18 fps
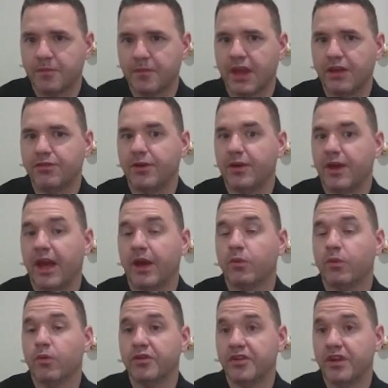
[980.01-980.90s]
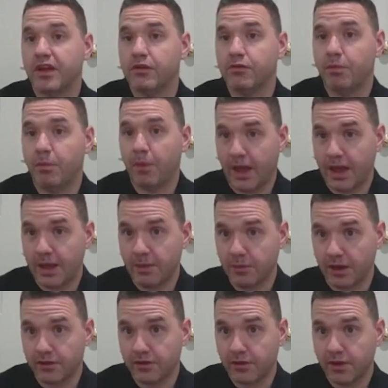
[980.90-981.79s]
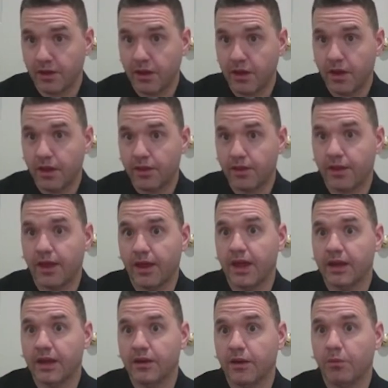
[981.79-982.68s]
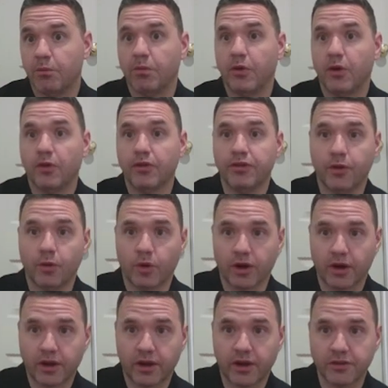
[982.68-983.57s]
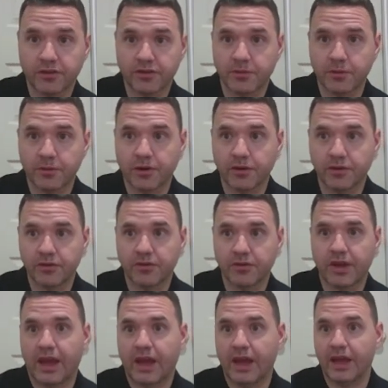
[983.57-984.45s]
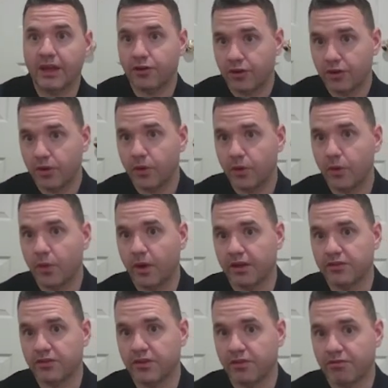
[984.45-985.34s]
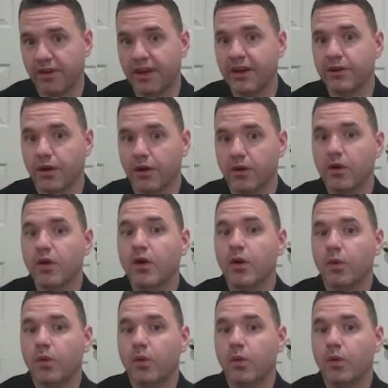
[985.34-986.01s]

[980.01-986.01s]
If you can't receive payment, then both your customers and you as the vendor